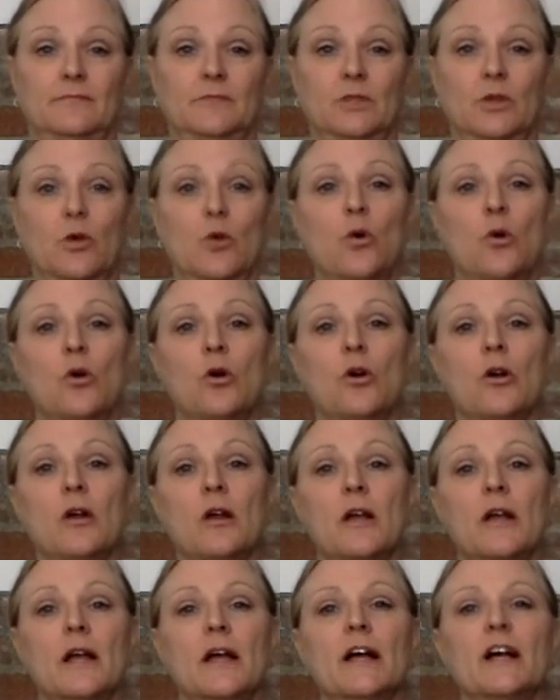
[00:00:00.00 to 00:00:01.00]
or
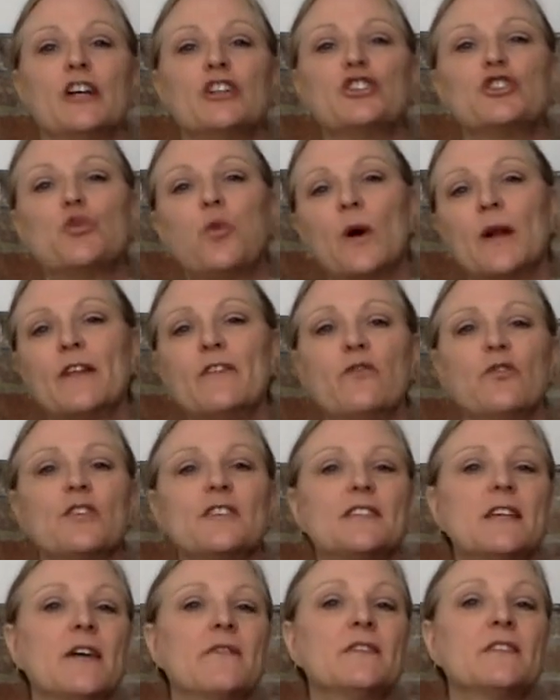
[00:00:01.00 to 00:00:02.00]

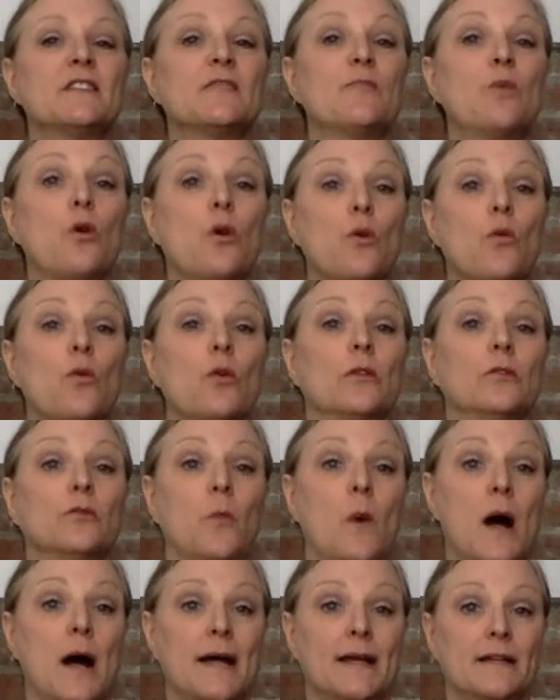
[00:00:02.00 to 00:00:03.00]
24/7 support
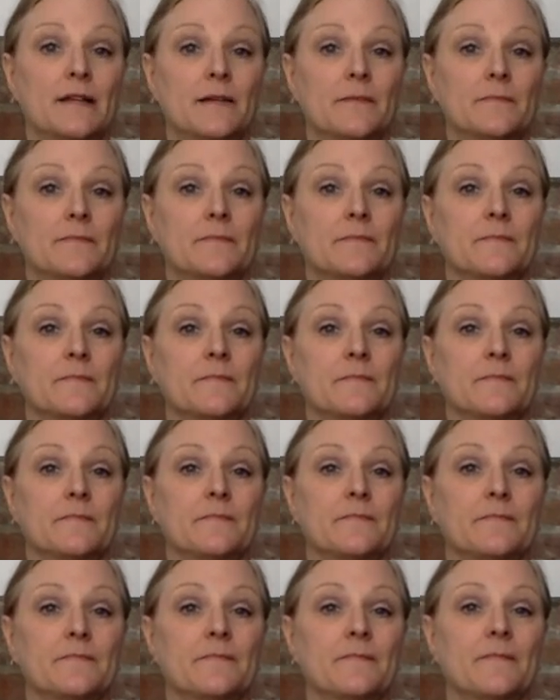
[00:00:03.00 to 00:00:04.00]
worldwide.
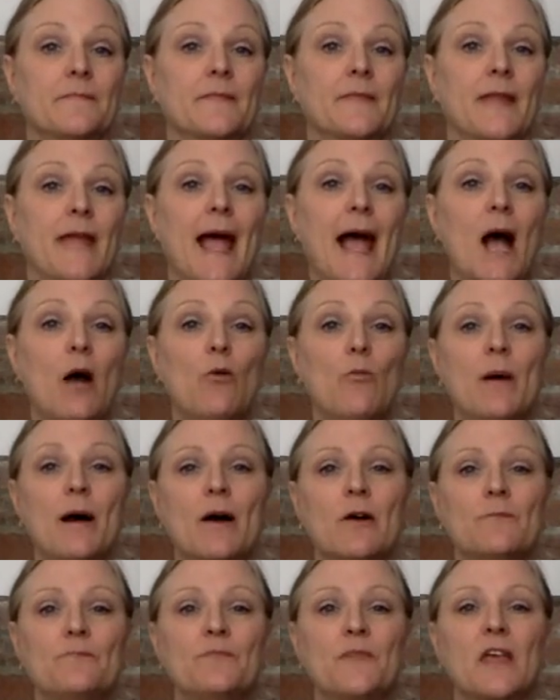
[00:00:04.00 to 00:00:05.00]
How
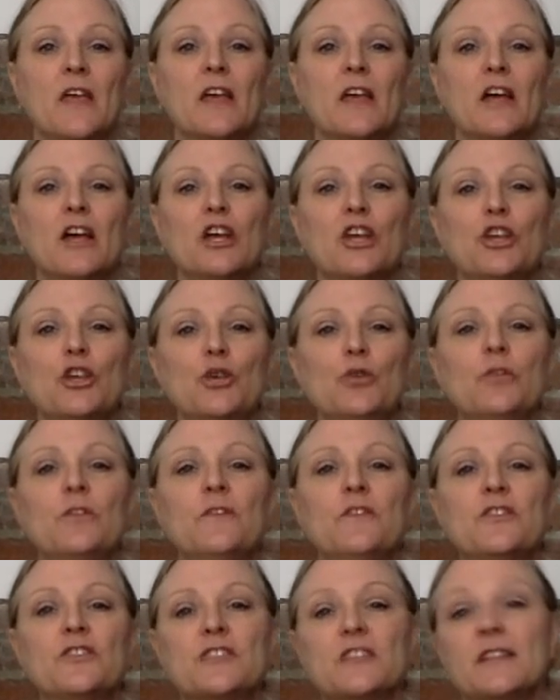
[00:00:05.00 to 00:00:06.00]
about
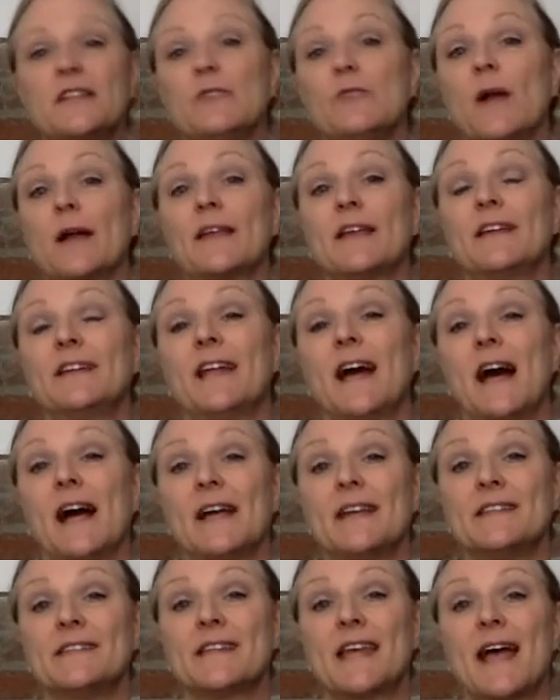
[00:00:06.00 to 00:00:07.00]
universally
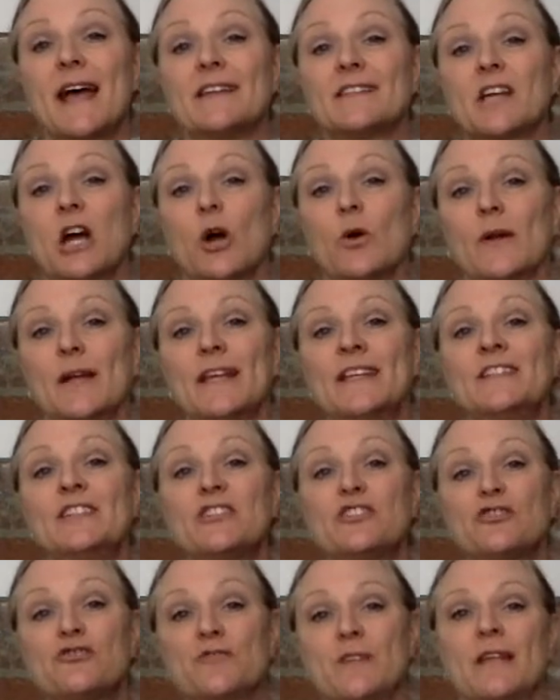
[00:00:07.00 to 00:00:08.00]
recognized as our
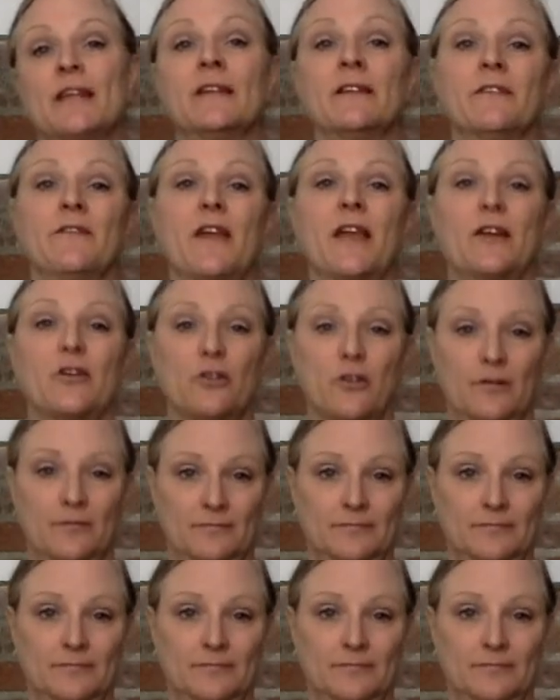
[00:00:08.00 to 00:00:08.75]
industry innovator?